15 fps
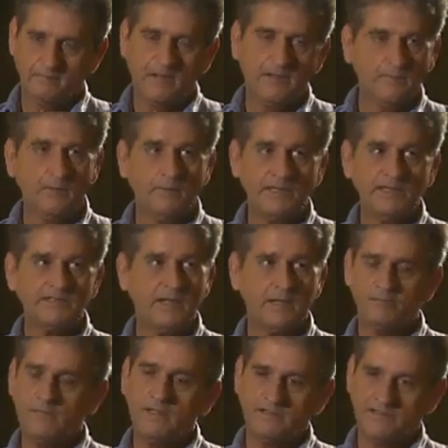Well, no, this
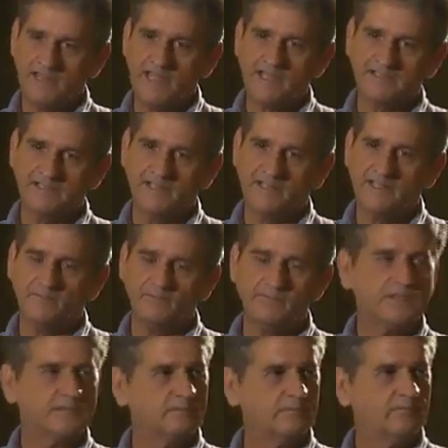time Milton had actually left
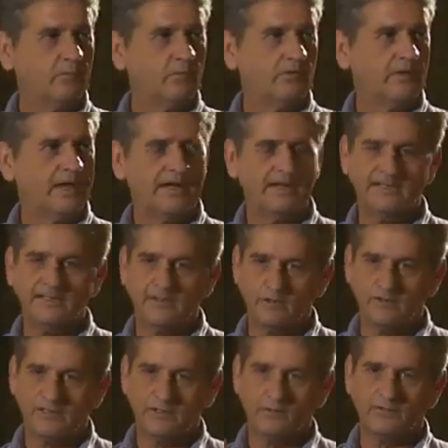just before that and
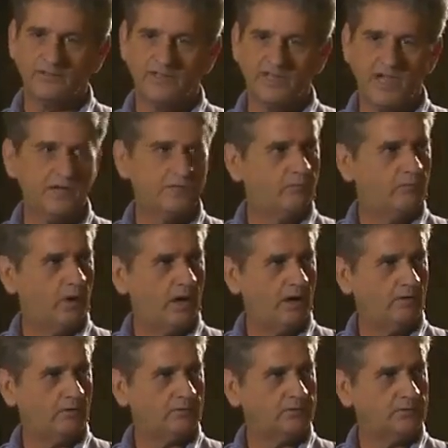turned it over to Dave
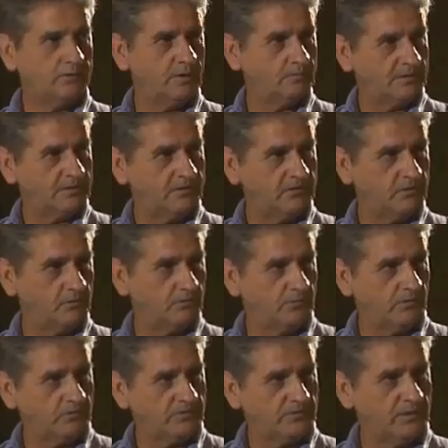Walls, who's up at the
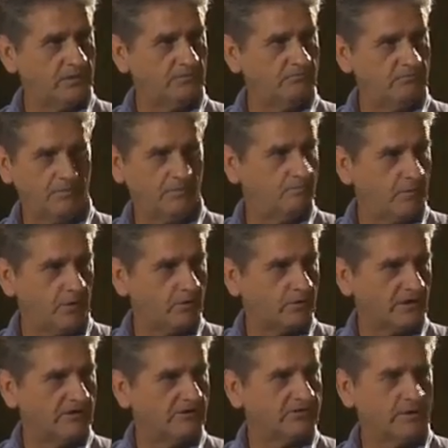University of
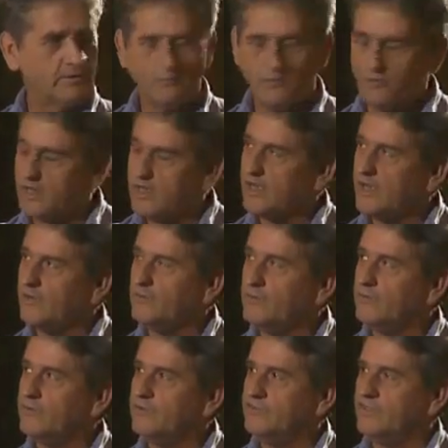Berkeley or somewhere now. I don't
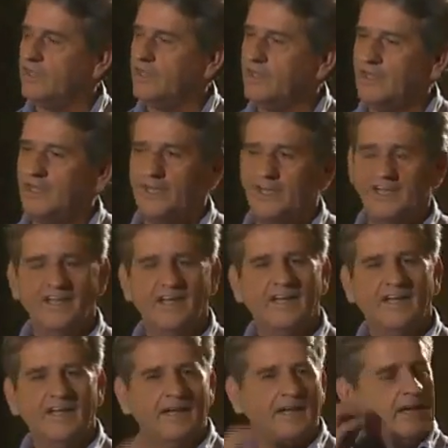know where he's at.
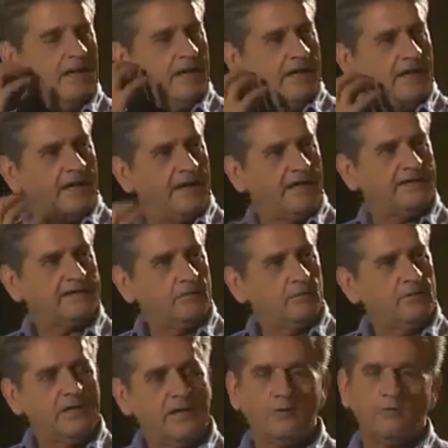So
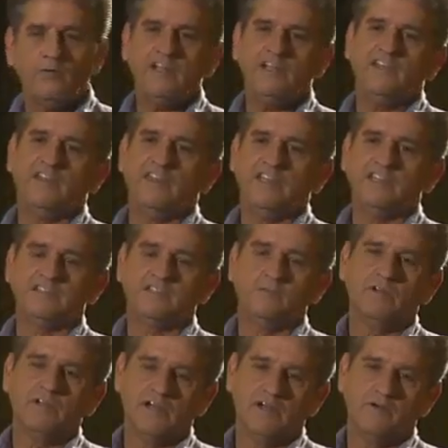we got wind of this, so
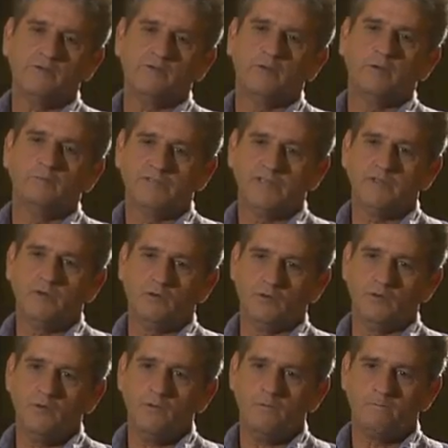we got our troops in
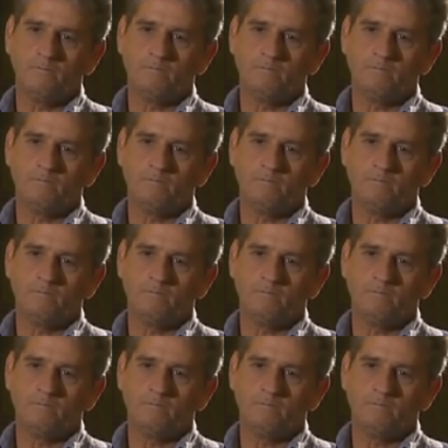order.